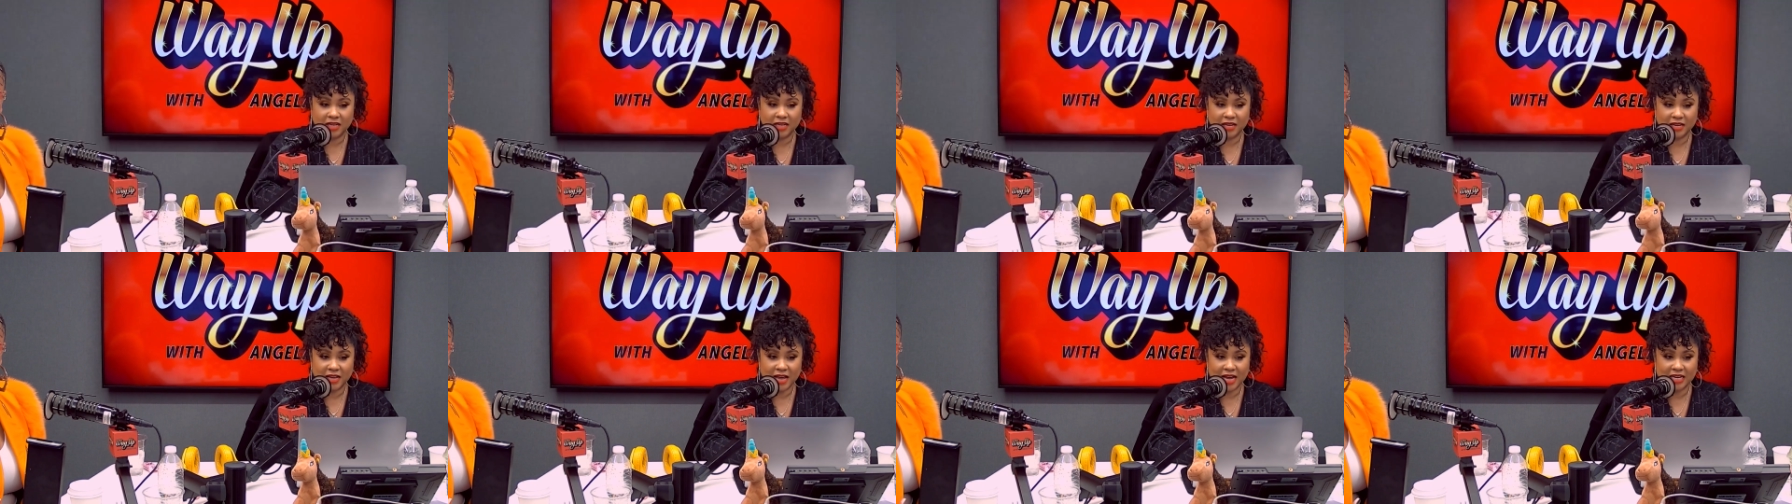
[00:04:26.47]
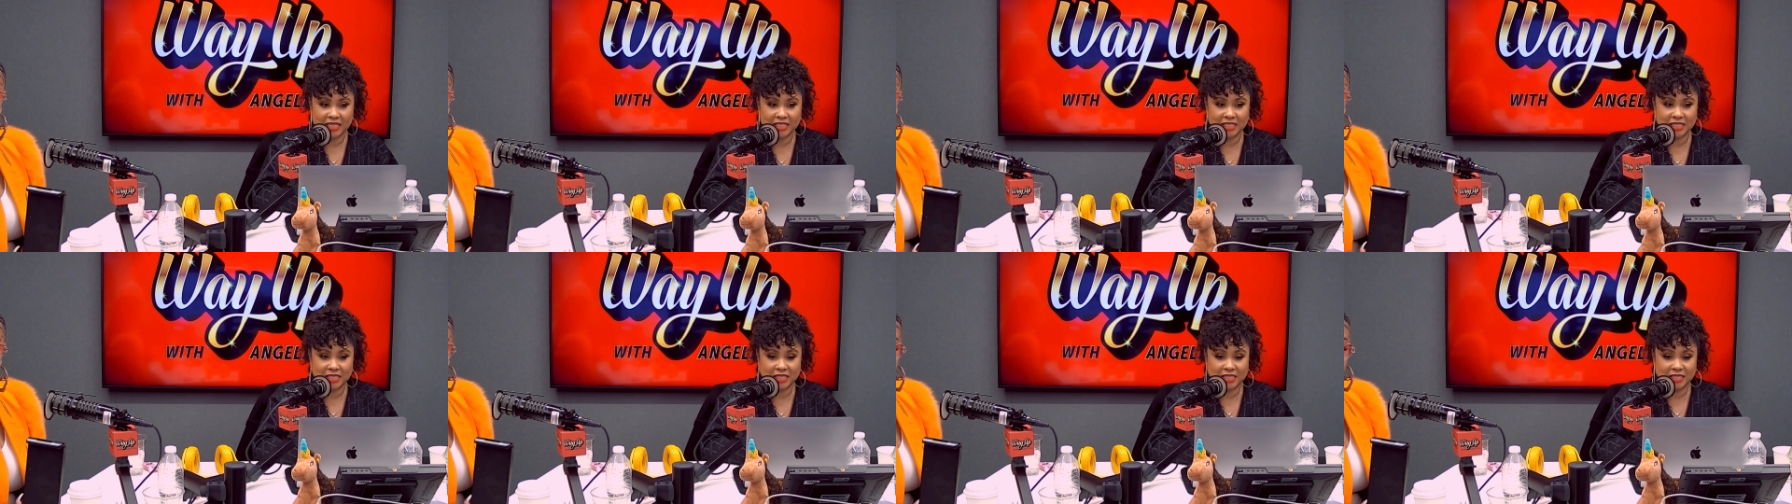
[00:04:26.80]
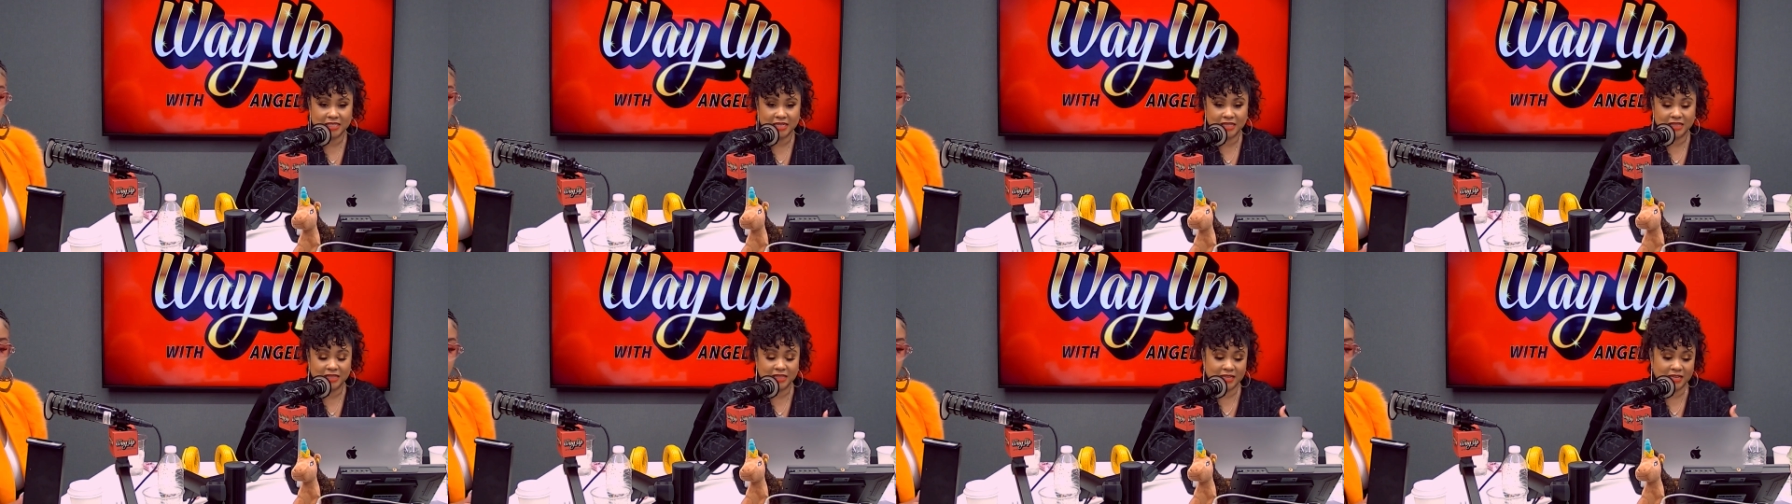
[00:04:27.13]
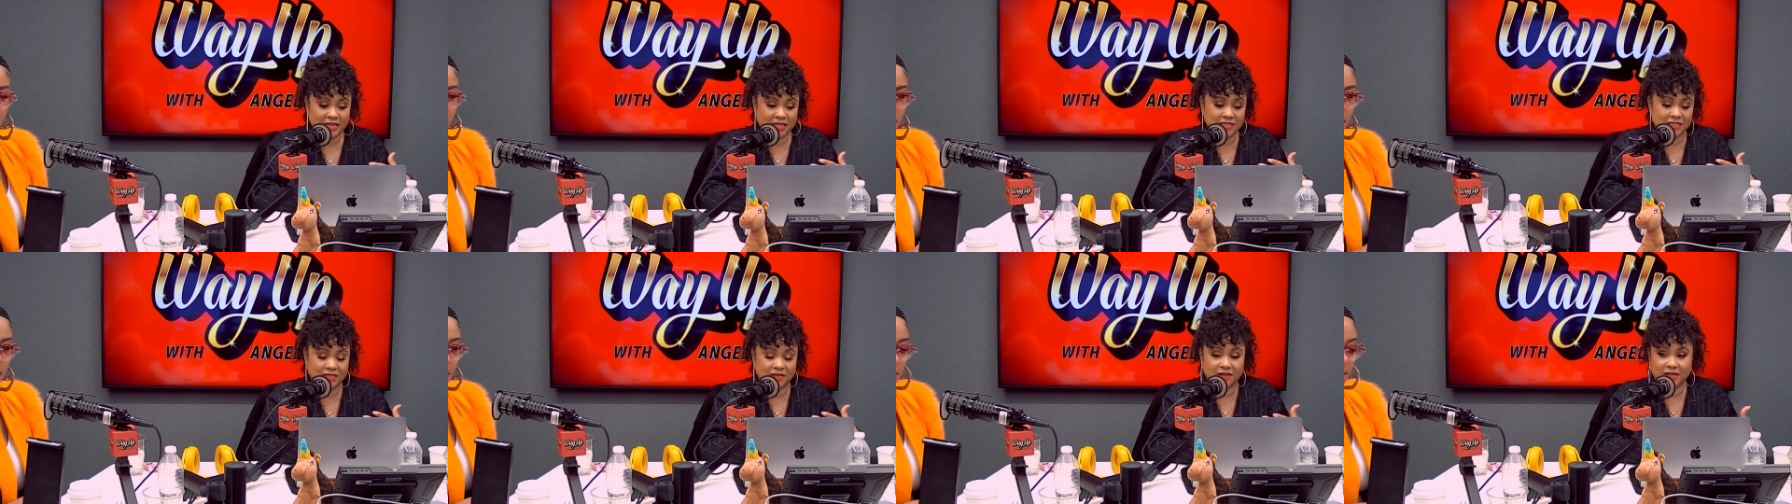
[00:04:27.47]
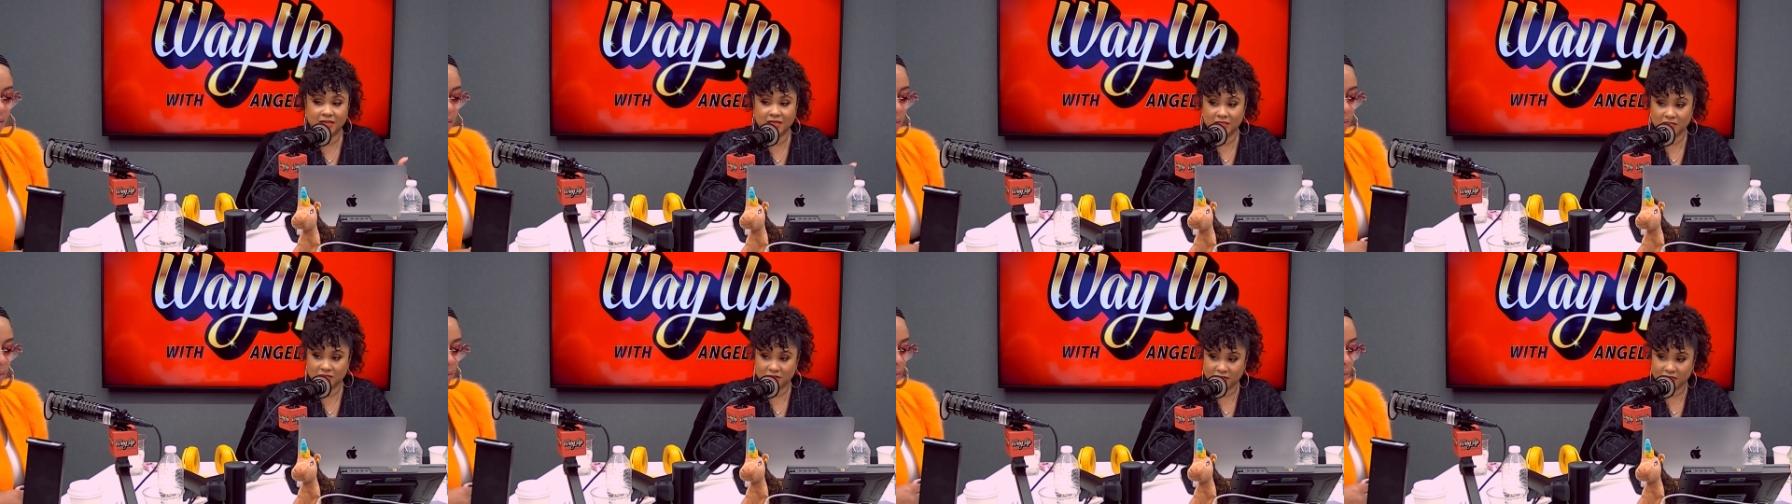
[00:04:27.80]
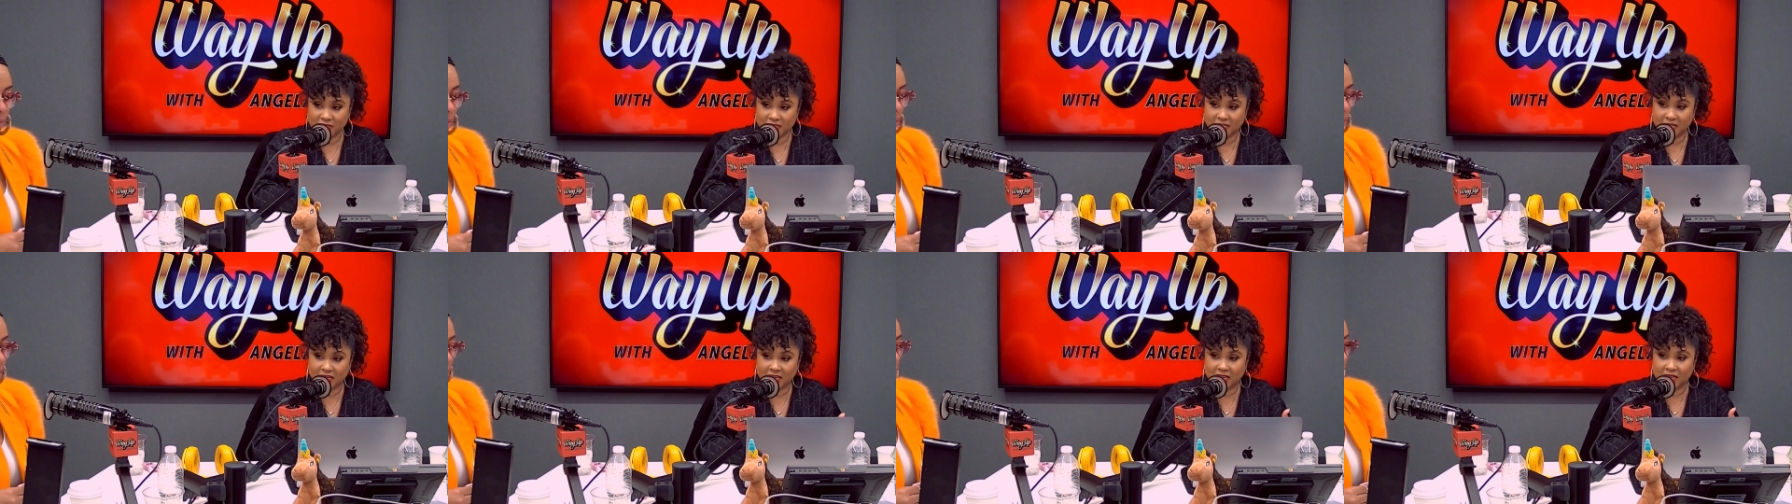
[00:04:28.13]
actually send things that are
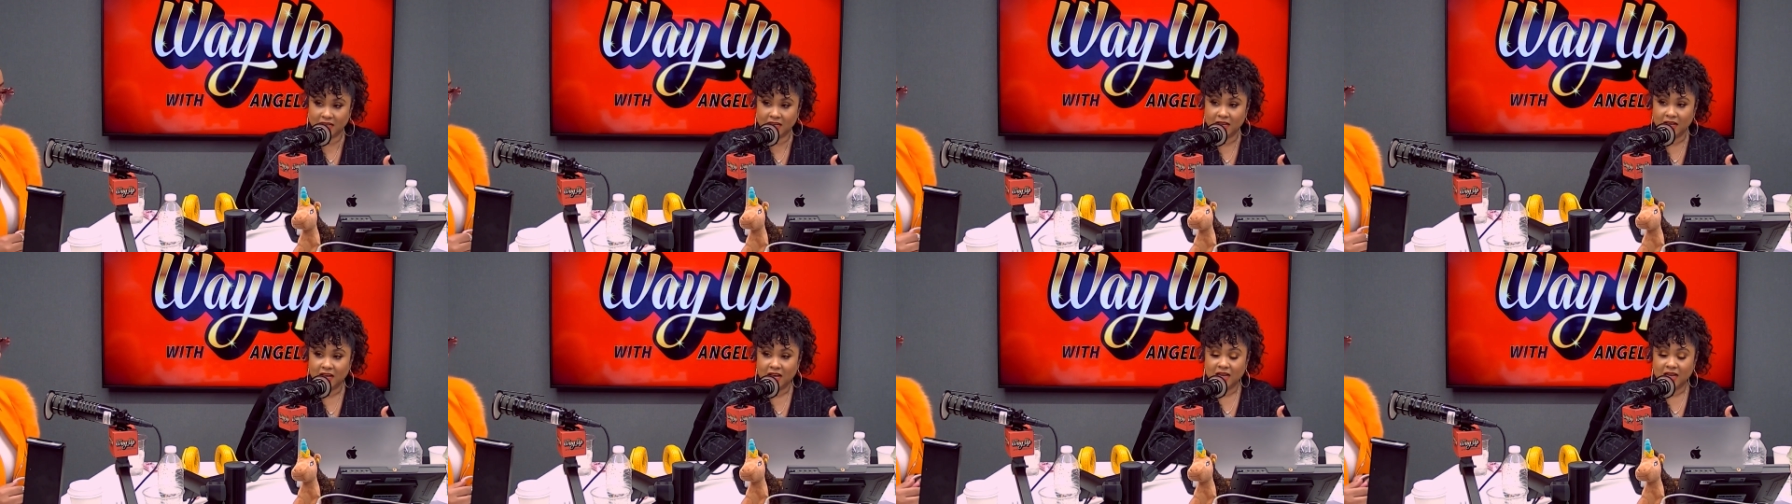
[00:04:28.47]
interesting.